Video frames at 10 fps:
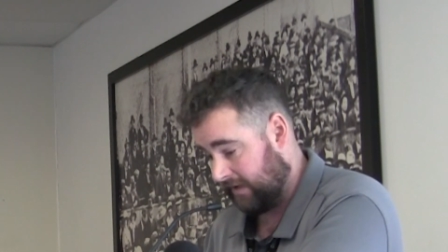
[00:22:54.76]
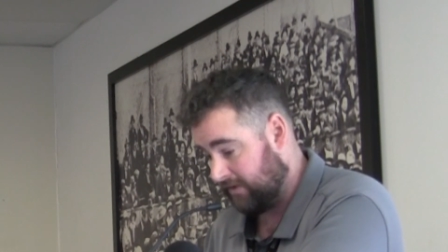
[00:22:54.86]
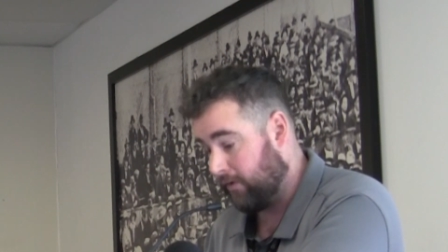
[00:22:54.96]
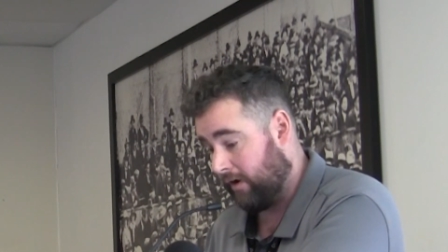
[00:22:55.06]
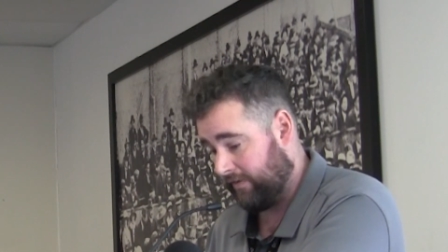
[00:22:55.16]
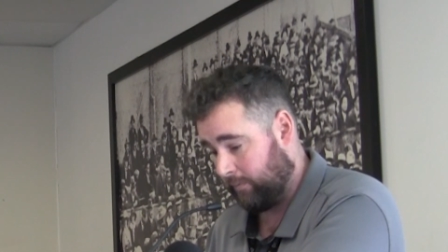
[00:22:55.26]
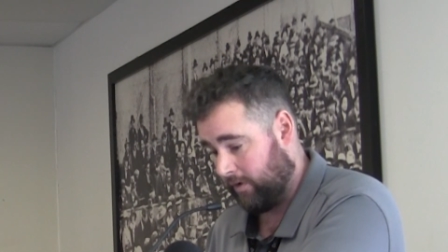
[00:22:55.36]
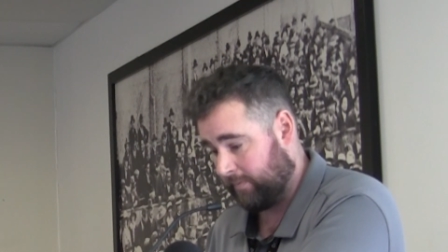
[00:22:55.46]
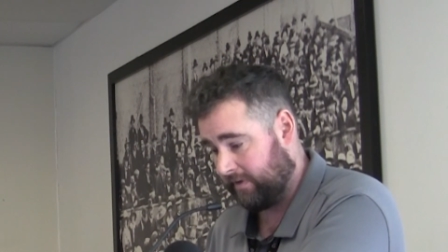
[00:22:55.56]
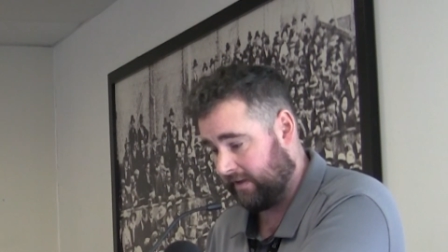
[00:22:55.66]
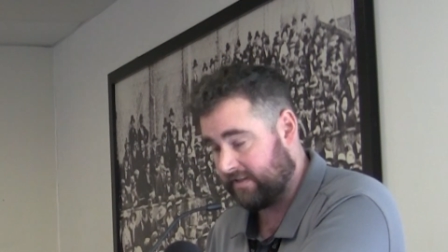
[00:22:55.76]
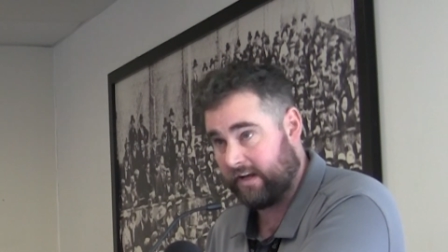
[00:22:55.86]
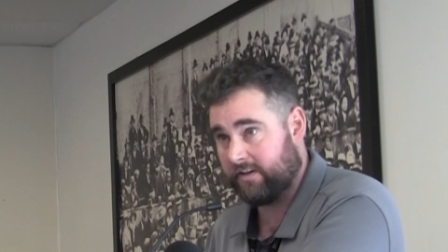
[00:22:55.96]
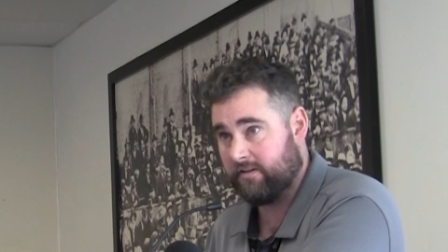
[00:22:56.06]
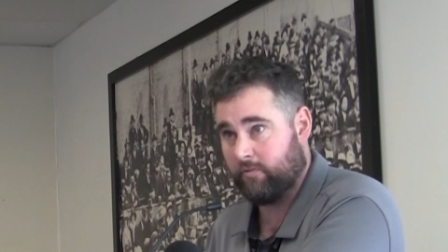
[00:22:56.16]
and you're not at the workplace,
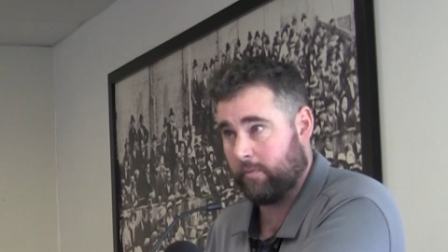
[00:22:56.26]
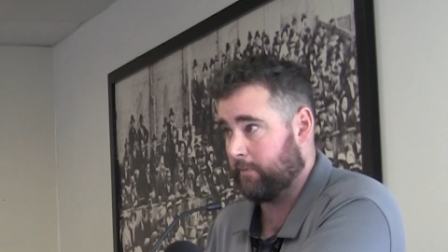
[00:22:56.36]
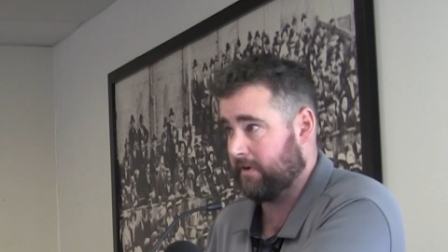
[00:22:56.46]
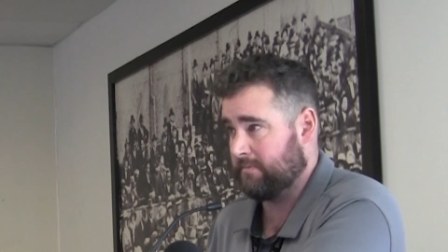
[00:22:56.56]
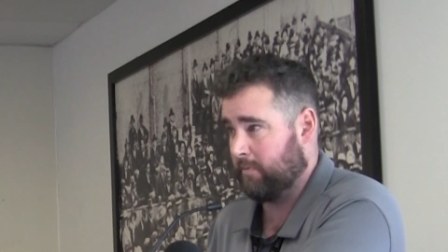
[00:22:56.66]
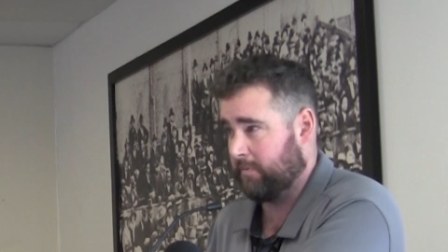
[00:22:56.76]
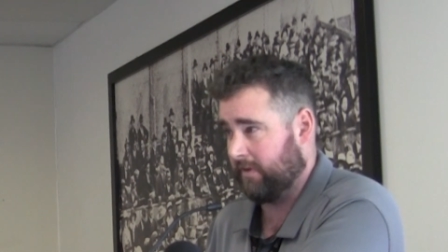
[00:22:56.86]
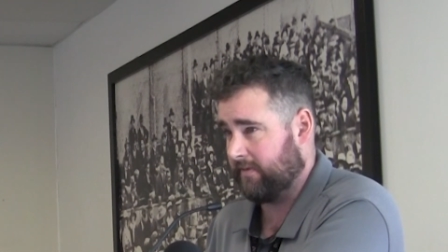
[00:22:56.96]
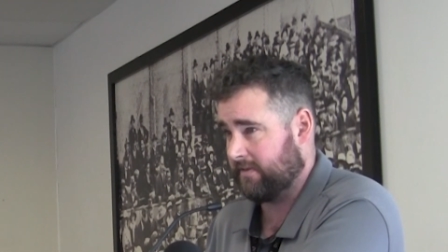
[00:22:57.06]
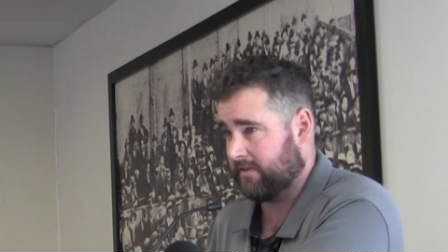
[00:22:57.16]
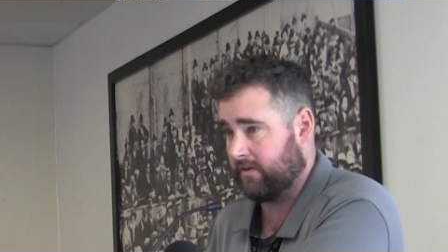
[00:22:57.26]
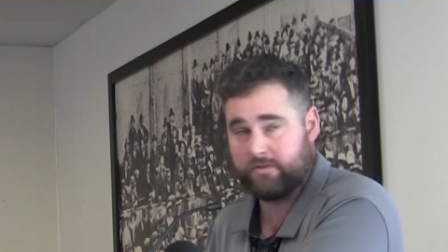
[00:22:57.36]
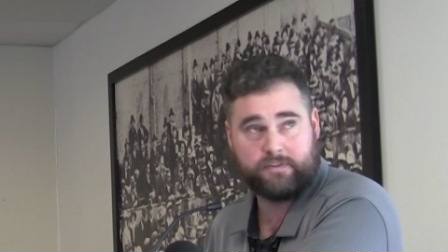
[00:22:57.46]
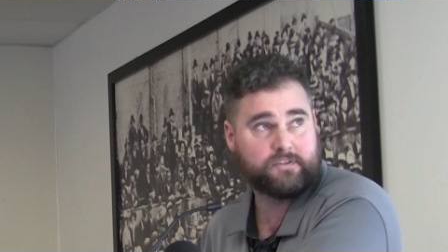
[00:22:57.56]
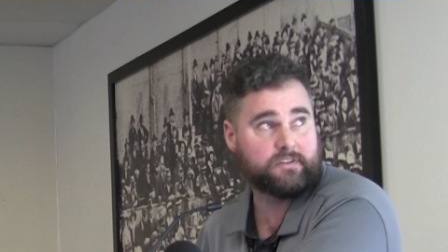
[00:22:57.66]
how can you form a reasonable belief that there's a
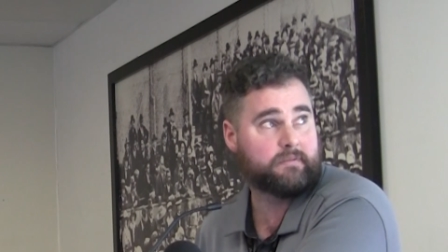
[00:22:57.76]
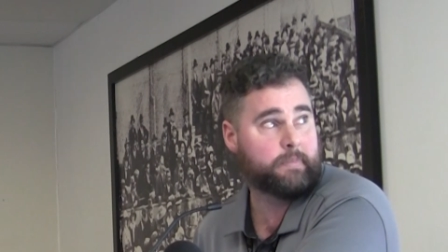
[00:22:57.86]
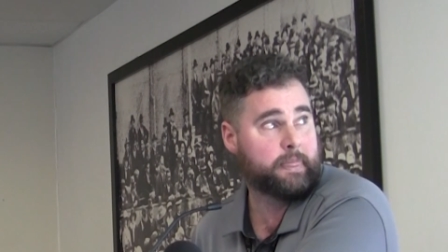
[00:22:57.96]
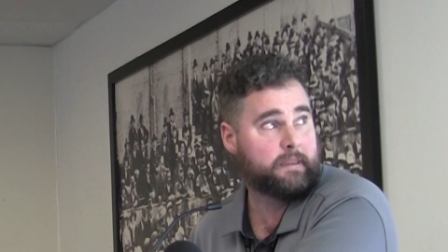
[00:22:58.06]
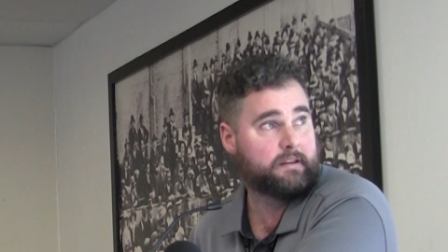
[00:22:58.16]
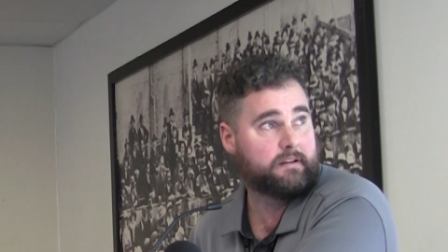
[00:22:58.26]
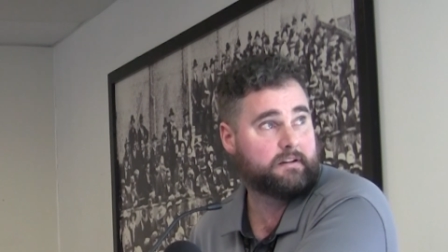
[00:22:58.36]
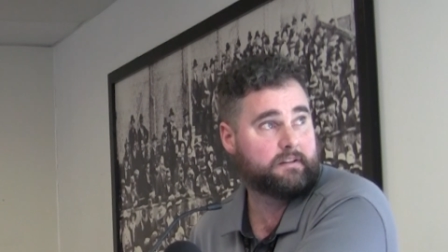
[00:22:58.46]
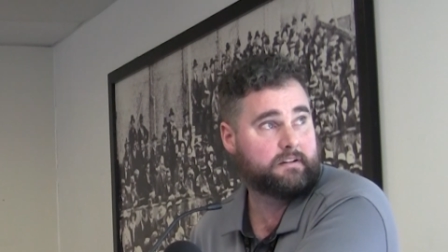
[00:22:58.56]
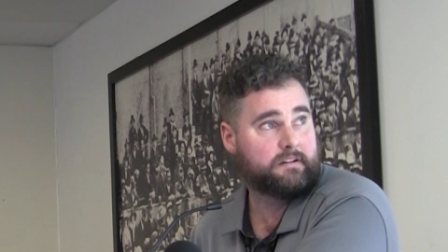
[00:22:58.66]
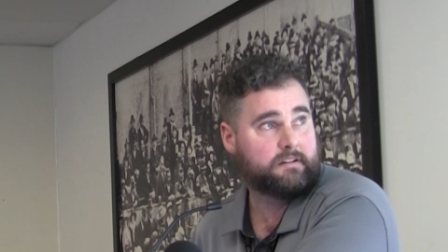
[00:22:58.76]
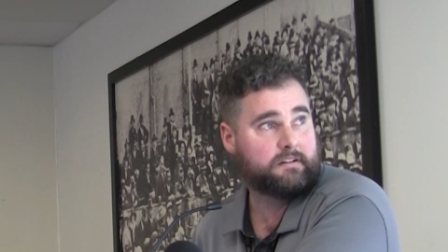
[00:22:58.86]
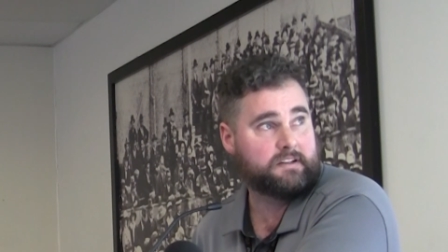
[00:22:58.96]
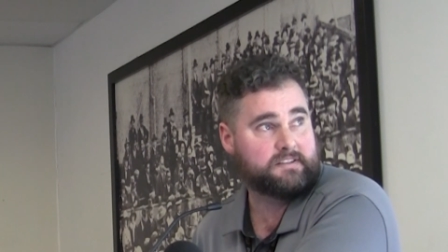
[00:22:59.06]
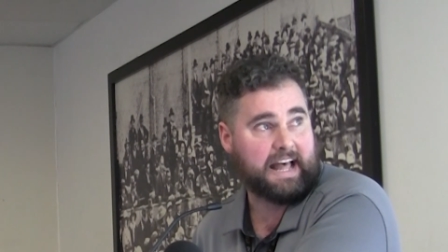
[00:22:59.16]
contravention?
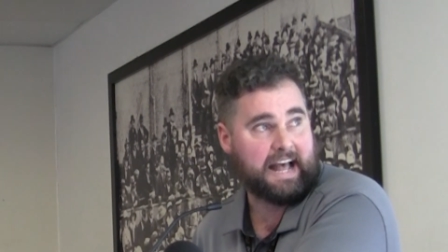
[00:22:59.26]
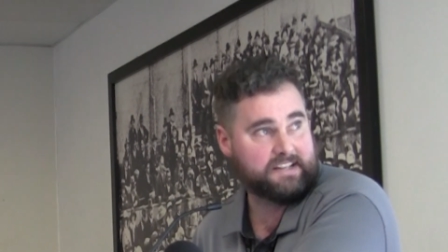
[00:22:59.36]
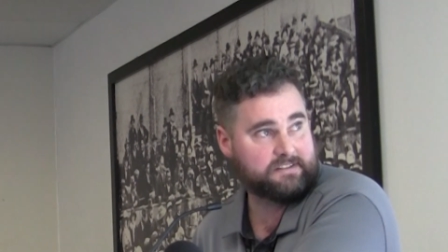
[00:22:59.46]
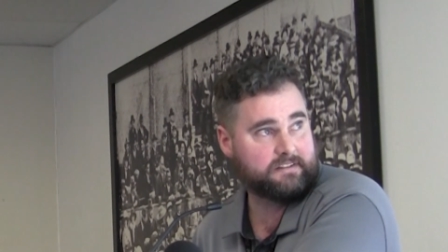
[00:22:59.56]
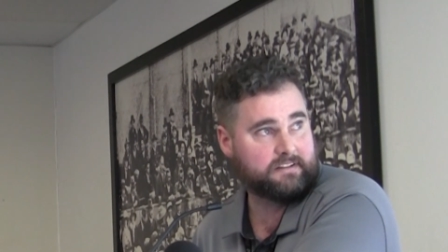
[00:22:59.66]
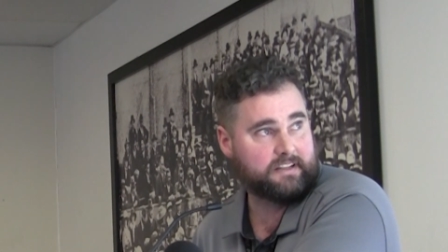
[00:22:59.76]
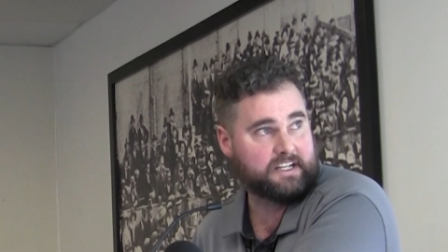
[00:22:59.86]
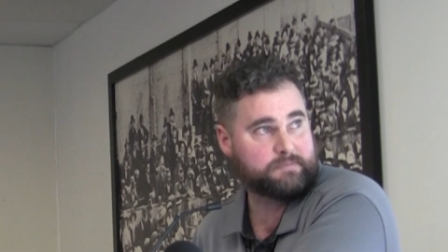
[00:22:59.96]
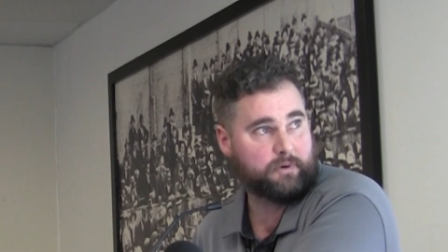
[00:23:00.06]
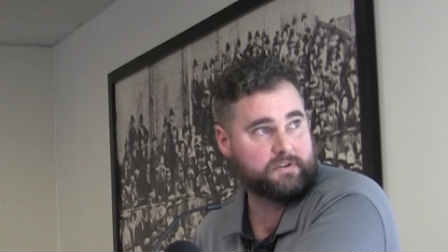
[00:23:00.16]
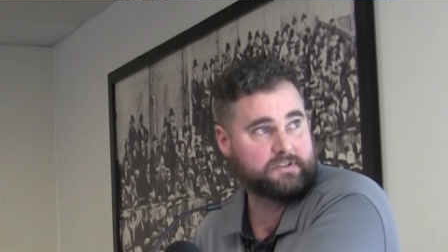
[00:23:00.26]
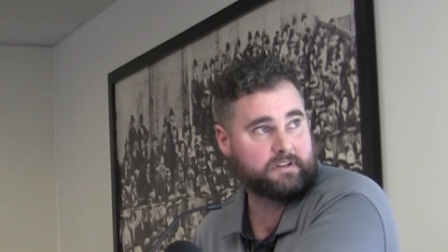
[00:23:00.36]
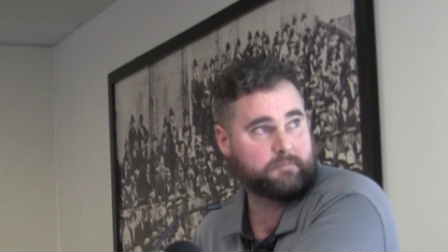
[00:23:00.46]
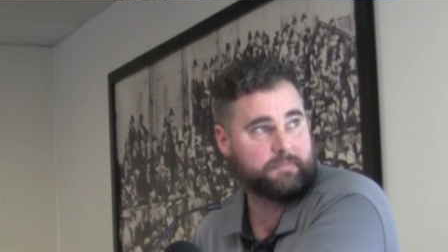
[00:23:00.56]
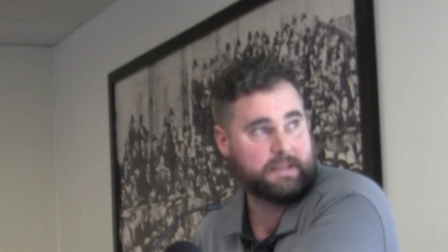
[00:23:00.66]
Is the hazard
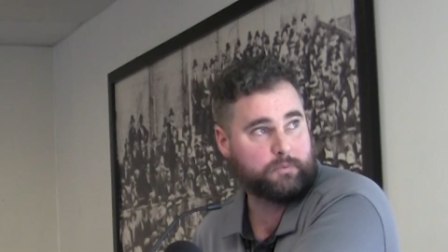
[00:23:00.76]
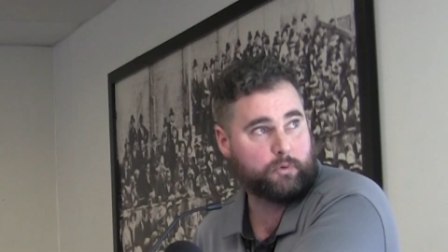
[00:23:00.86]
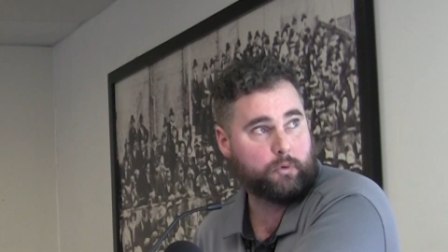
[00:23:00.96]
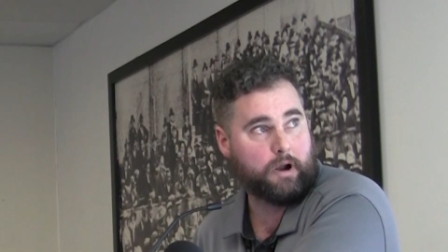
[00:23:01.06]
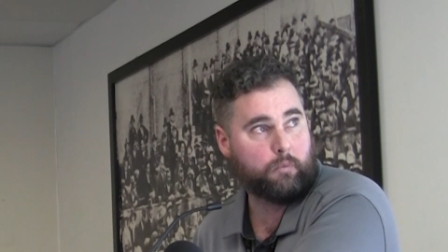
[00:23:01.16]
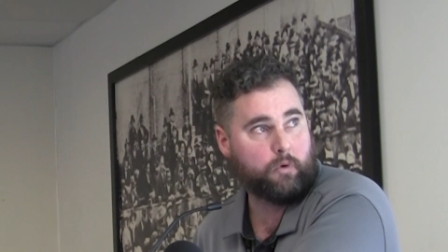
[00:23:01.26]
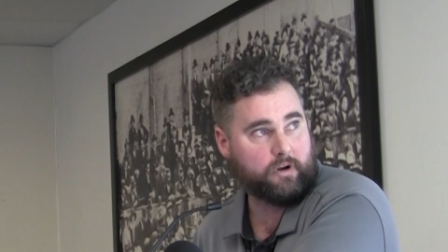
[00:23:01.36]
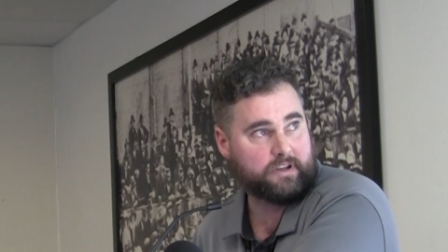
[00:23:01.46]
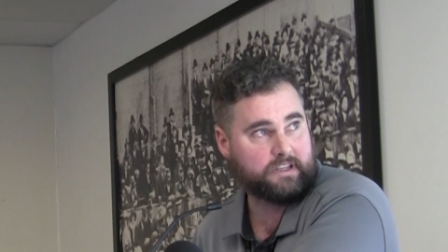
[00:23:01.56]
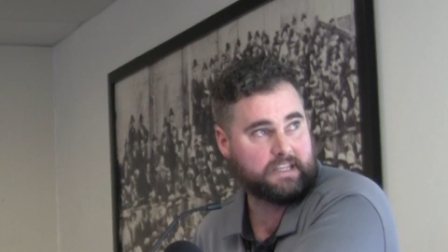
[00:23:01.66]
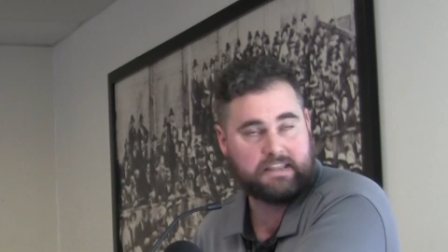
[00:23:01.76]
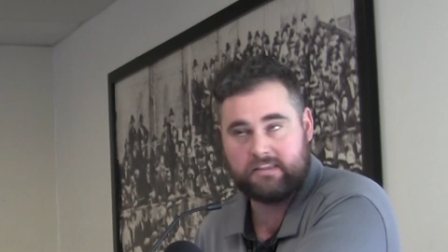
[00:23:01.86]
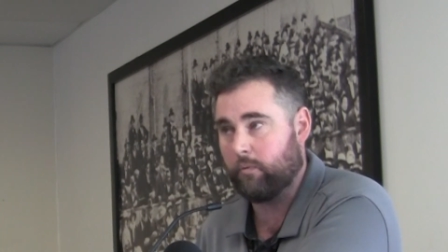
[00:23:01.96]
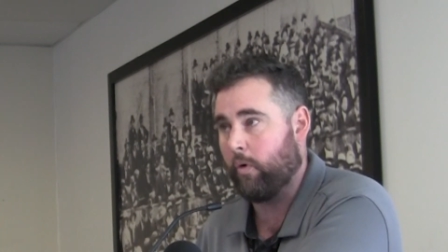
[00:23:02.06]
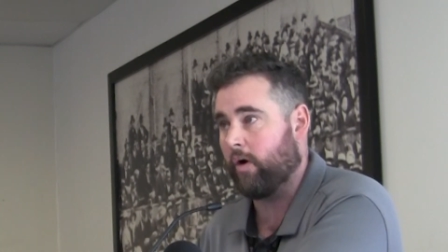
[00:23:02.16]
exposing people who are working in the